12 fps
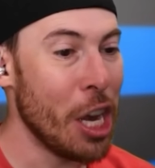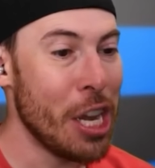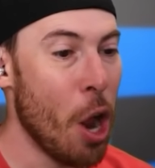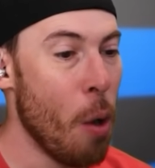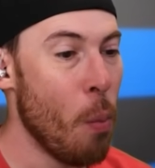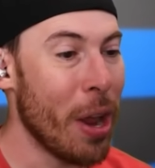good.
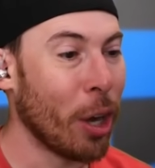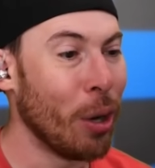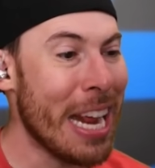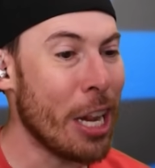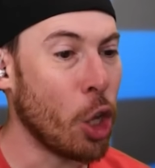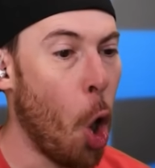No, we don't
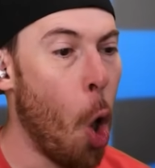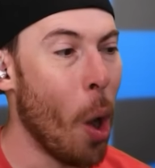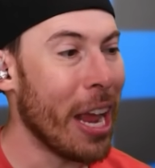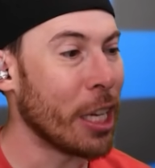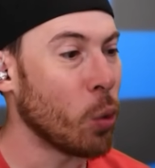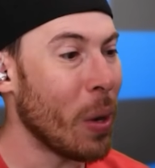need
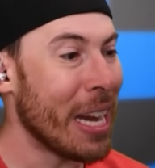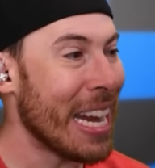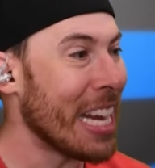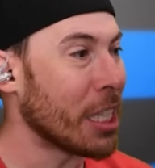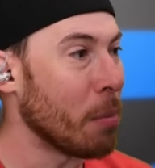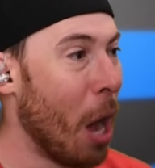coins. We
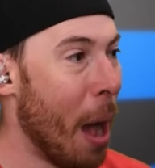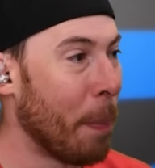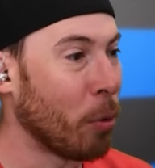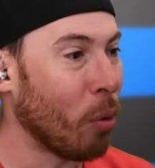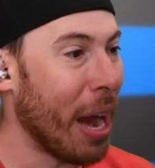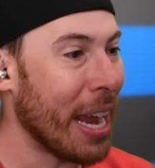need some
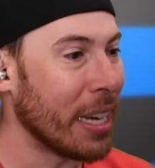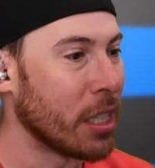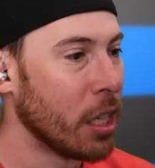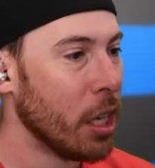upgrades.